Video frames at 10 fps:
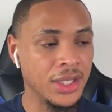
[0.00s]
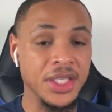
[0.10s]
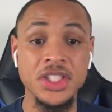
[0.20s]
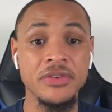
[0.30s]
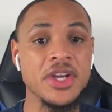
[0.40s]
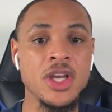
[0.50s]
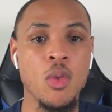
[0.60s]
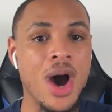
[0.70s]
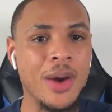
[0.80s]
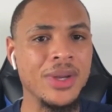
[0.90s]
This is the reason
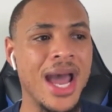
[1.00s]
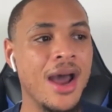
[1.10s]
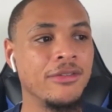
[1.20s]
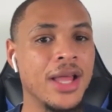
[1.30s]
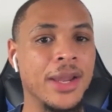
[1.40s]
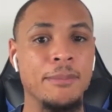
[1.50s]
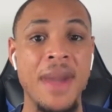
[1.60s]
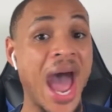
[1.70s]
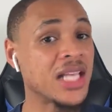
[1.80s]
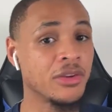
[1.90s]
why we have like
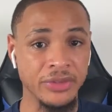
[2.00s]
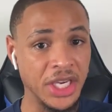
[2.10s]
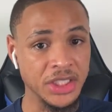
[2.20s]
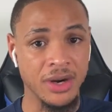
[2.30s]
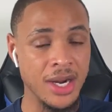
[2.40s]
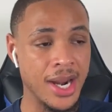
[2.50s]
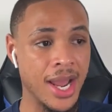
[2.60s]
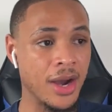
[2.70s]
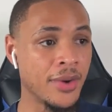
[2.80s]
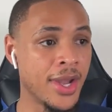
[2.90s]
mass inflation right
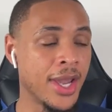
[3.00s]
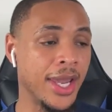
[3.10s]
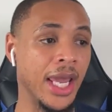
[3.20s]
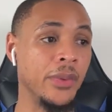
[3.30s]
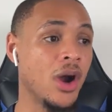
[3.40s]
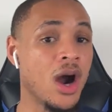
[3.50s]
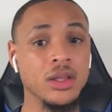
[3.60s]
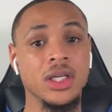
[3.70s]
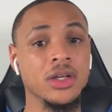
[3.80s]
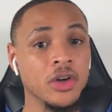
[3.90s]
now, and we are
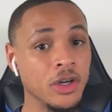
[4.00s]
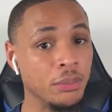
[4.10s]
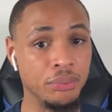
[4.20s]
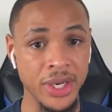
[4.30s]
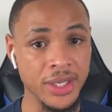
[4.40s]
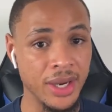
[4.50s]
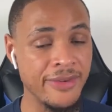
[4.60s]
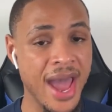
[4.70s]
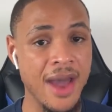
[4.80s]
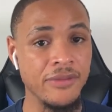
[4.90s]
literally on the brink
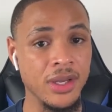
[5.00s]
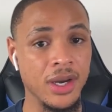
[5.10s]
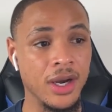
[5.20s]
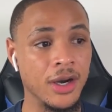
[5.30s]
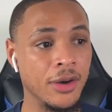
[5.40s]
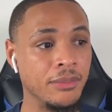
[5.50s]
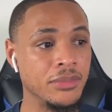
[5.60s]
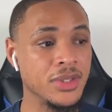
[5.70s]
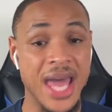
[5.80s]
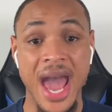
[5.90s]
of having
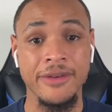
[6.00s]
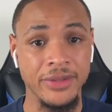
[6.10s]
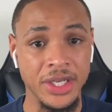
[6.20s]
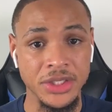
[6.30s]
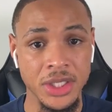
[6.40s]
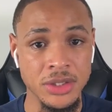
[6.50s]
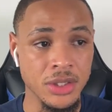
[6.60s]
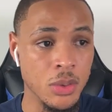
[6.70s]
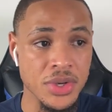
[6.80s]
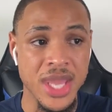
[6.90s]
stagflation.
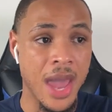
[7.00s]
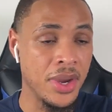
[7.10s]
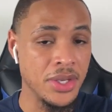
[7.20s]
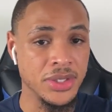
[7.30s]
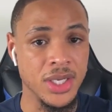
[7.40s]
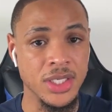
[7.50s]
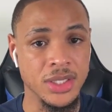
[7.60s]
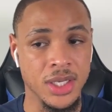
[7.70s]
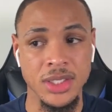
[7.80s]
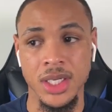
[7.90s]
So what that means
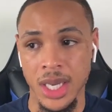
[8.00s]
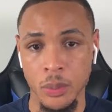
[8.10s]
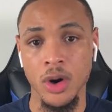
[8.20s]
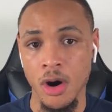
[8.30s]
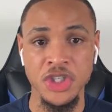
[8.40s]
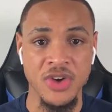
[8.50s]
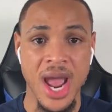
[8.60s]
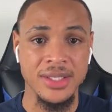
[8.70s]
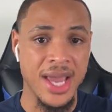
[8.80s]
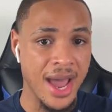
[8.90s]
is, because again, we're on
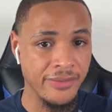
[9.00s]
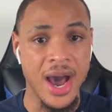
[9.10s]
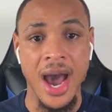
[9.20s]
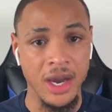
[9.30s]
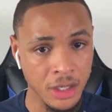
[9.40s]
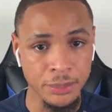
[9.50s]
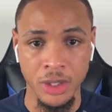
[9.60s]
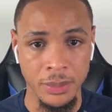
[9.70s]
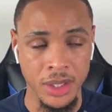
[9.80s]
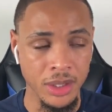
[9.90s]
track to have high
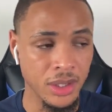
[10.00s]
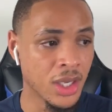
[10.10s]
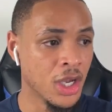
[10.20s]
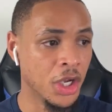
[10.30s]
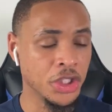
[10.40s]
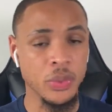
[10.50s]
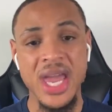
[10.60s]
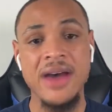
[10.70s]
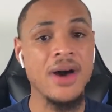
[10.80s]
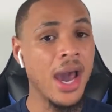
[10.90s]
unemployment. So we
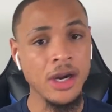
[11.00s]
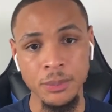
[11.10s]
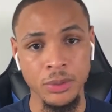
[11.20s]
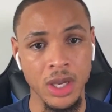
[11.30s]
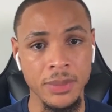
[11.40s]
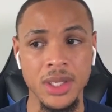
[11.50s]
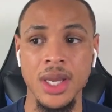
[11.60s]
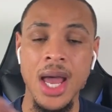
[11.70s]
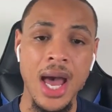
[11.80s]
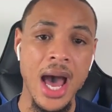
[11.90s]
have higher
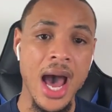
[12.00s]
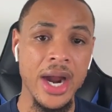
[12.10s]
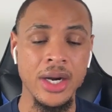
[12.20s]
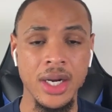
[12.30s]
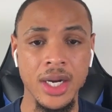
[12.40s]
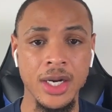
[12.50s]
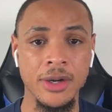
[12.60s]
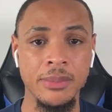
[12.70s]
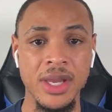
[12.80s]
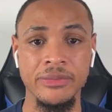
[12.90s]
unemployment, higher
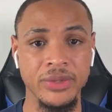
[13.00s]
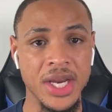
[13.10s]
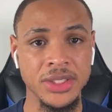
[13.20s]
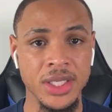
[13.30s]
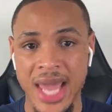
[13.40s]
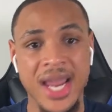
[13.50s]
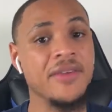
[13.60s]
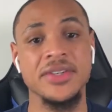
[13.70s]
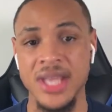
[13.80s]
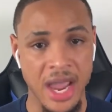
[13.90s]
inflation, that
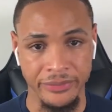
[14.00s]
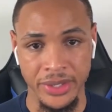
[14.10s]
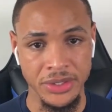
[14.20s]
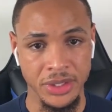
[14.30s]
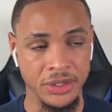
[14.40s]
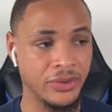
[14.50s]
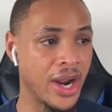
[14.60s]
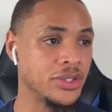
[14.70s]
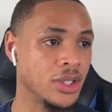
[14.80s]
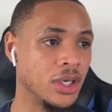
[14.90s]
gives us stagflation,
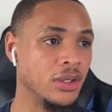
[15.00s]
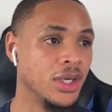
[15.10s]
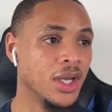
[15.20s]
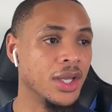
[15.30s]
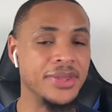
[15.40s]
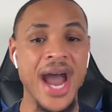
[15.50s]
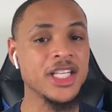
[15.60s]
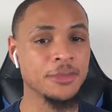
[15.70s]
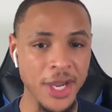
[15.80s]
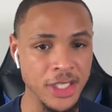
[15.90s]
right? So that
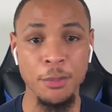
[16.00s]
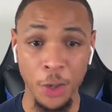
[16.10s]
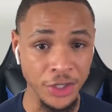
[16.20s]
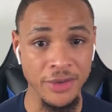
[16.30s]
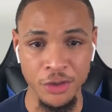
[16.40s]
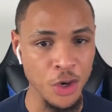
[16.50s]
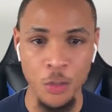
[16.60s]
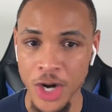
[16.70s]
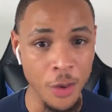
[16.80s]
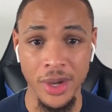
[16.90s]
just makes it more difficult.
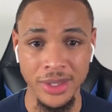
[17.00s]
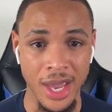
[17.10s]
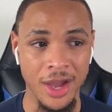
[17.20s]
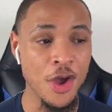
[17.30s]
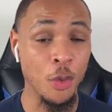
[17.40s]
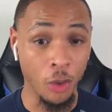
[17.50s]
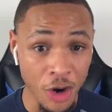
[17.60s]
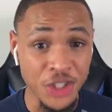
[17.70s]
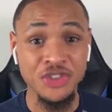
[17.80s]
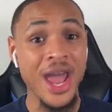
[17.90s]
We don't want that. We're
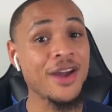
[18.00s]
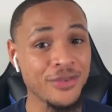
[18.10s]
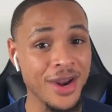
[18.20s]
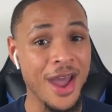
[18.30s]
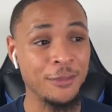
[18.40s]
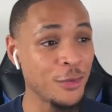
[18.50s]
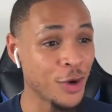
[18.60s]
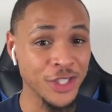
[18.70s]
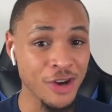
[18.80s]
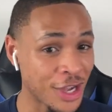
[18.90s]
on track for that.
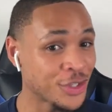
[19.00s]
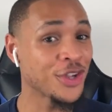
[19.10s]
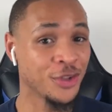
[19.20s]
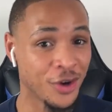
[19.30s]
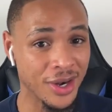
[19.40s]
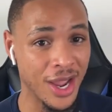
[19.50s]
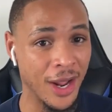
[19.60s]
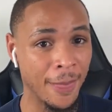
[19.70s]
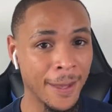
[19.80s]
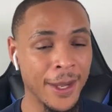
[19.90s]
People are trying to ignore
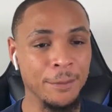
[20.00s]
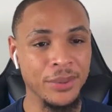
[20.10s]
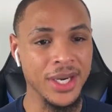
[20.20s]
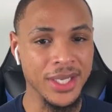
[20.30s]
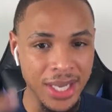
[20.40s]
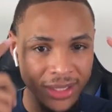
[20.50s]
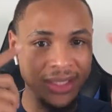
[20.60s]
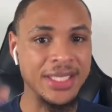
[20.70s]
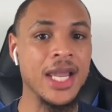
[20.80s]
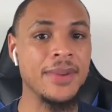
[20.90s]
that. But again,
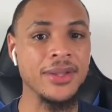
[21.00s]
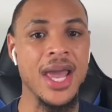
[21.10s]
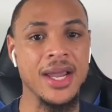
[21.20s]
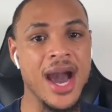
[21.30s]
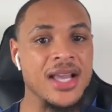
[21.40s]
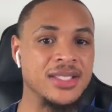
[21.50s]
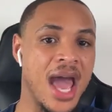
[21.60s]
just think about that, guys.